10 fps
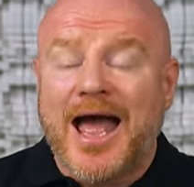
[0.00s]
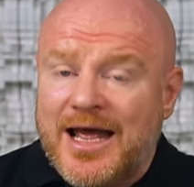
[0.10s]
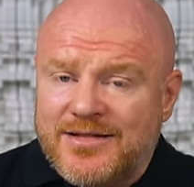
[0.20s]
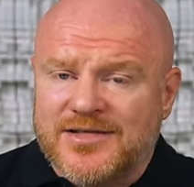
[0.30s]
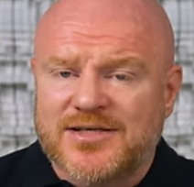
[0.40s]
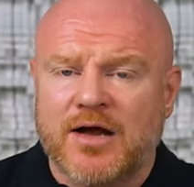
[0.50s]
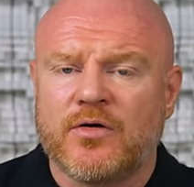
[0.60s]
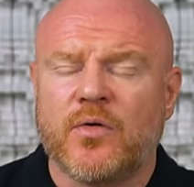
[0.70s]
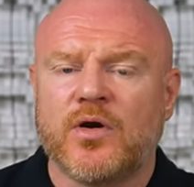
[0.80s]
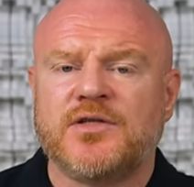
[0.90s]
and the
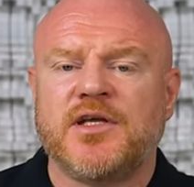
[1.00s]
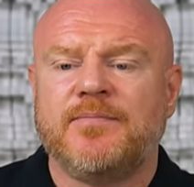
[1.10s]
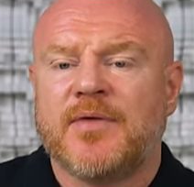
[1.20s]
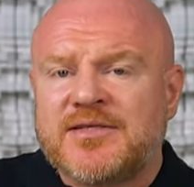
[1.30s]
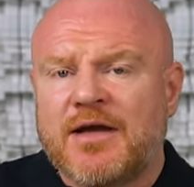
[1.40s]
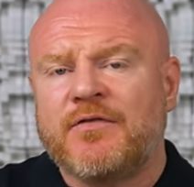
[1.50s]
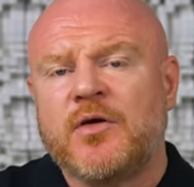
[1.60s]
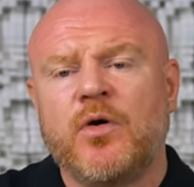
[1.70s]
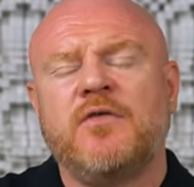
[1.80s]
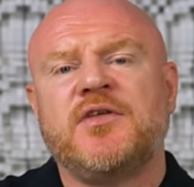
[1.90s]
sound quality is
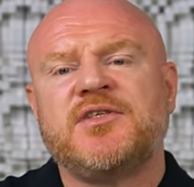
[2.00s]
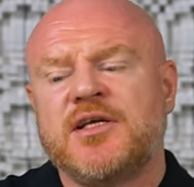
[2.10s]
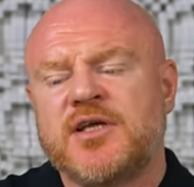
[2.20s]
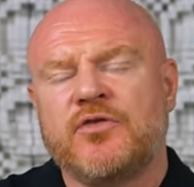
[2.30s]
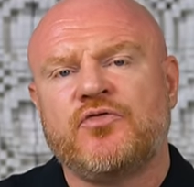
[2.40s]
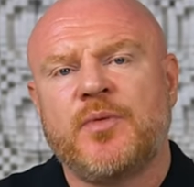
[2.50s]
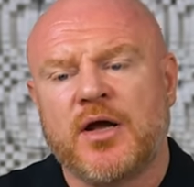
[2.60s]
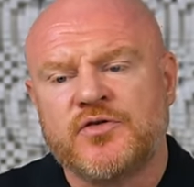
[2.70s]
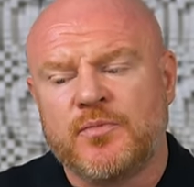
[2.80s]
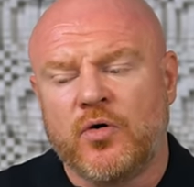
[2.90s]
definitely worth the
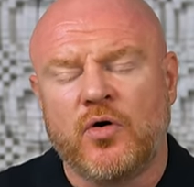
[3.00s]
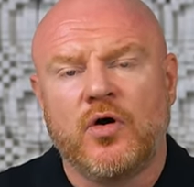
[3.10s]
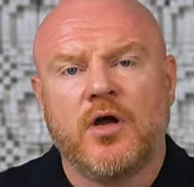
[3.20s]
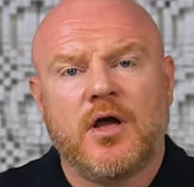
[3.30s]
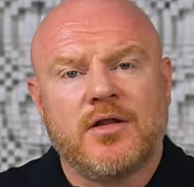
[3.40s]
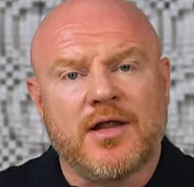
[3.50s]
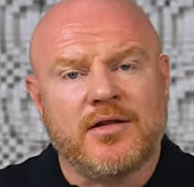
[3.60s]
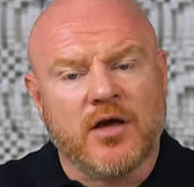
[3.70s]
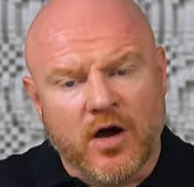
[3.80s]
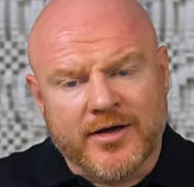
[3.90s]
£600 more than
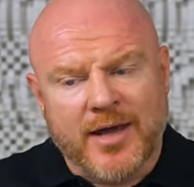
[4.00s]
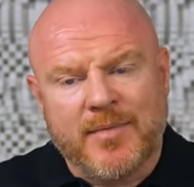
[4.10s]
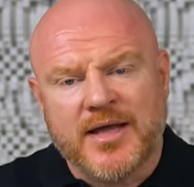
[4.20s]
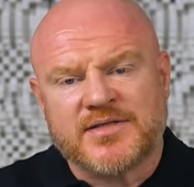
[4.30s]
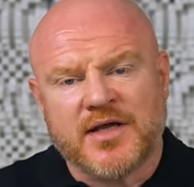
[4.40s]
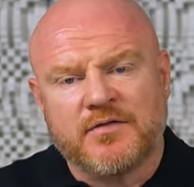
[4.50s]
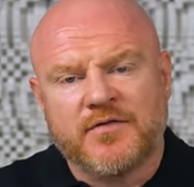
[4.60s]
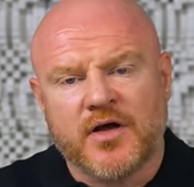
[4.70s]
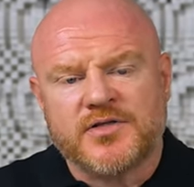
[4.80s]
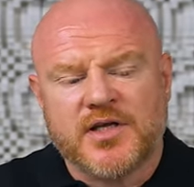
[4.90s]
the Arcam
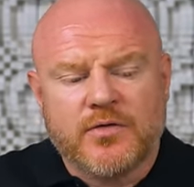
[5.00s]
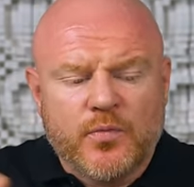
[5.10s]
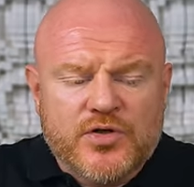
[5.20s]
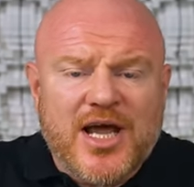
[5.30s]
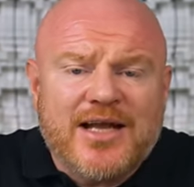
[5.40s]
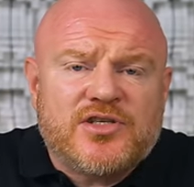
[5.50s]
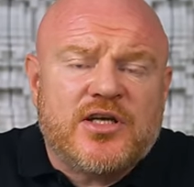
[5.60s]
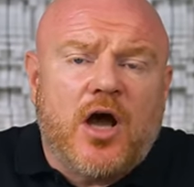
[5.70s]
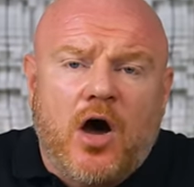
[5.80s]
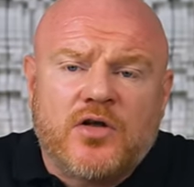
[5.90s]
SA30, which
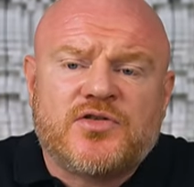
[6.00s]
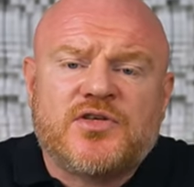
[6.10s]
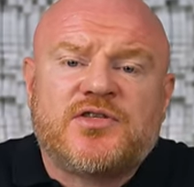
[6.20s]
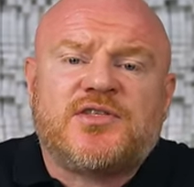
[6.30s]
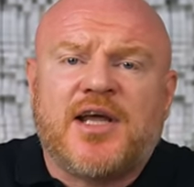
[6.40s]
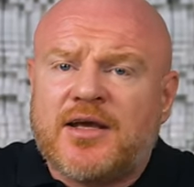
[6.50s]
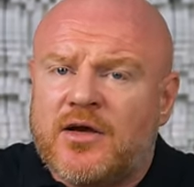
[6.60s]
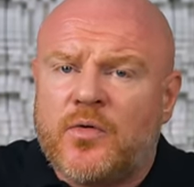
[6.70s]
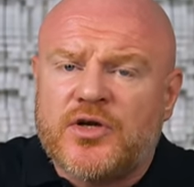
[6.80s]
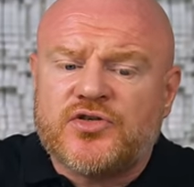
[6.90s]
actually answers the
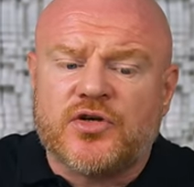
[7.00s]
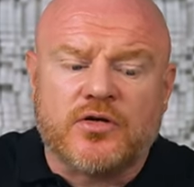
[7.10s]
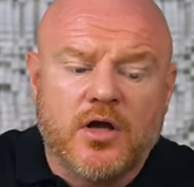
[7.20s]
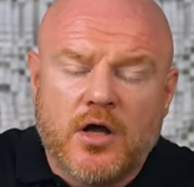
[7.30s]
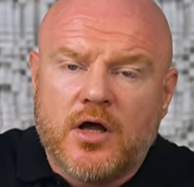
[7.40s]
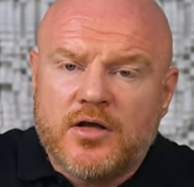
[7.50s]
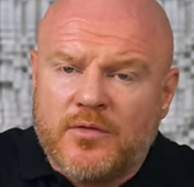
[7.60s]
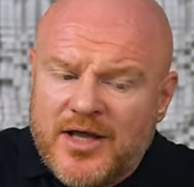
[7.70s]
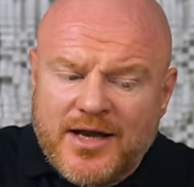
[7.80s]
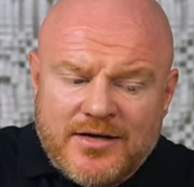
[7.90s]
second question. You
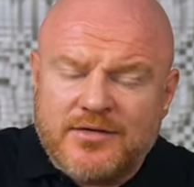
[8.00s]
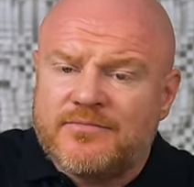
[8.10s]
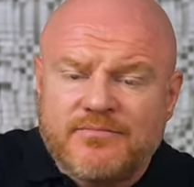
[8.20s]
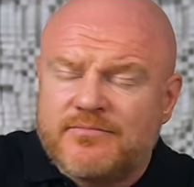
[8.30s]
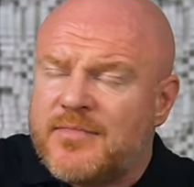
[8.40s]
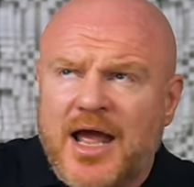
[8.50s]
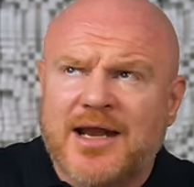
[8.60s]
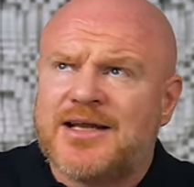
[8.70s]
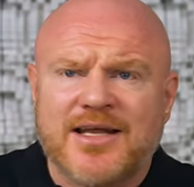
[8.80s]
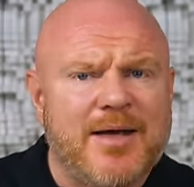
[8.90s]
know, the
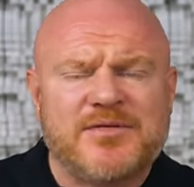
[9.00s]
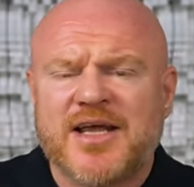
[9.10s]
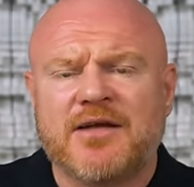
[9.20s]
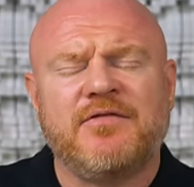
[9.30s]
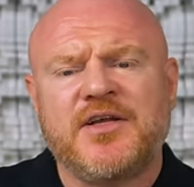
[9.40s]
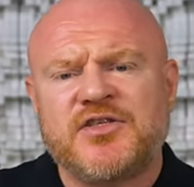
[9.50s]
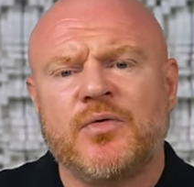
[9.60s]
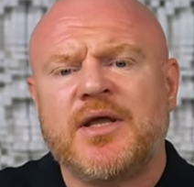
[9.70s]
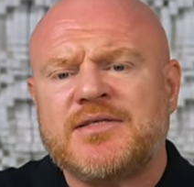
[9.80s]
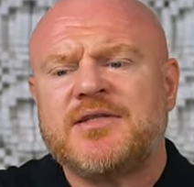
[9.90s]
NAD M10
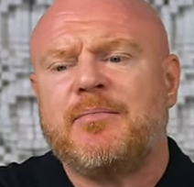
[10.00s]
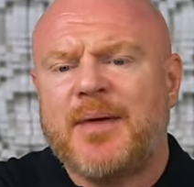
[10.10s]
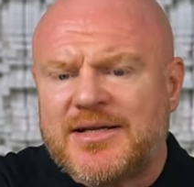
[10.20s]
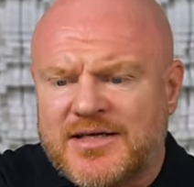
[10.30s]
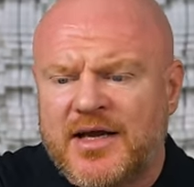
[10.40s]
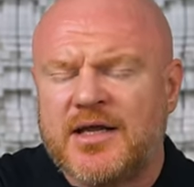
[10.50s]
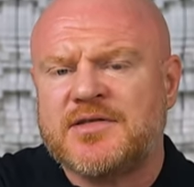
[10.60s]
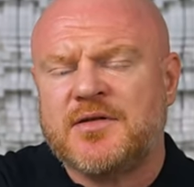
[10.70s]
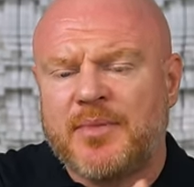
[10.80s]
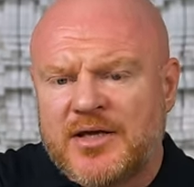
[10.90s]
V2 is the better, it
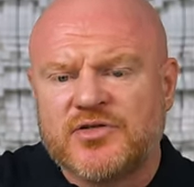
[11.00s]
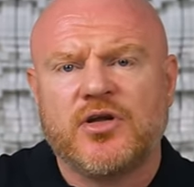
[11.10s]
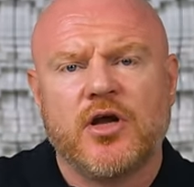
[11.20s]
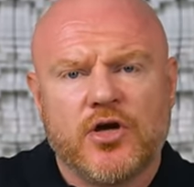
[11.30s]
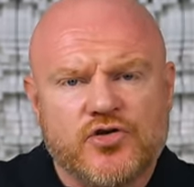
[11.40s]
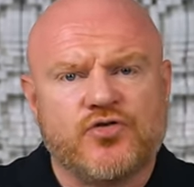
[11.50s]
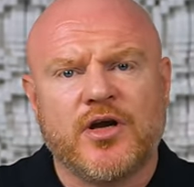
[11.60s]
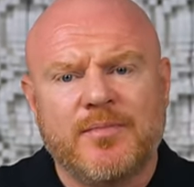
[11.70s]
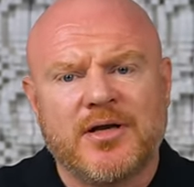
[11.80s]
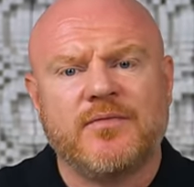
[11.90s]
is the best
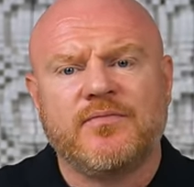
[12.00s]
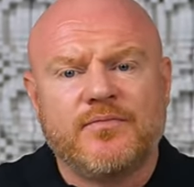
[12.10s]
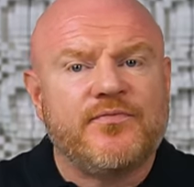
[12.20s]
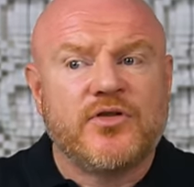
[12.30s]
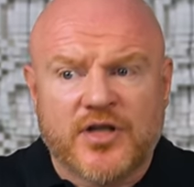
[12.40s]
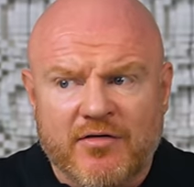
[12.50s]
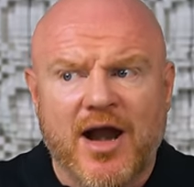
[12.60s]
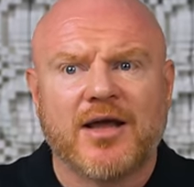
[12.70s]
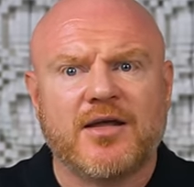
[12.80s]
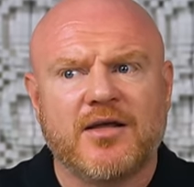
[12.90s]
streaming
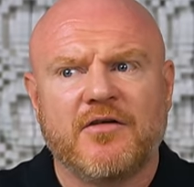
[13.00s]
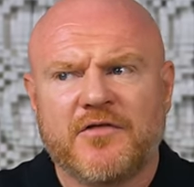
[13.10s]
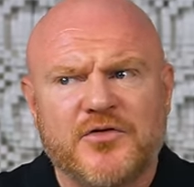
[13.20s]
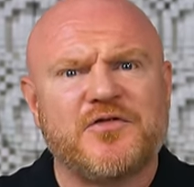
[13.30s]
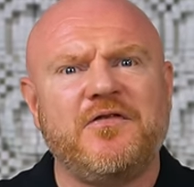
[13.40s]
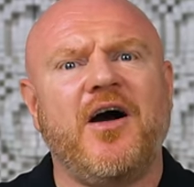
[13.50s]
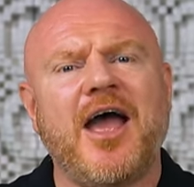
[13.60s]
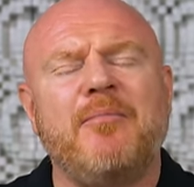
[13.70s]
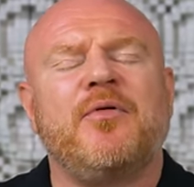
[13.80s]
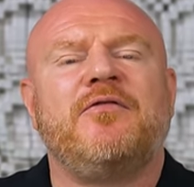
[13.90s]
Dirac
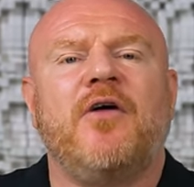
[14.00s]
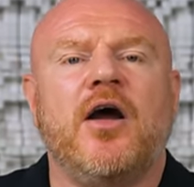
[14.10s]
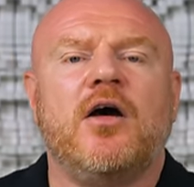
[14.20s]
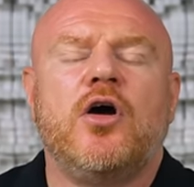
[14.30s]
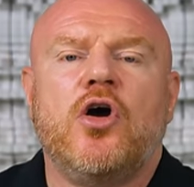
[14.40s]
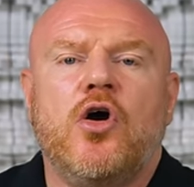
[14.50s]
FutureFire amplifier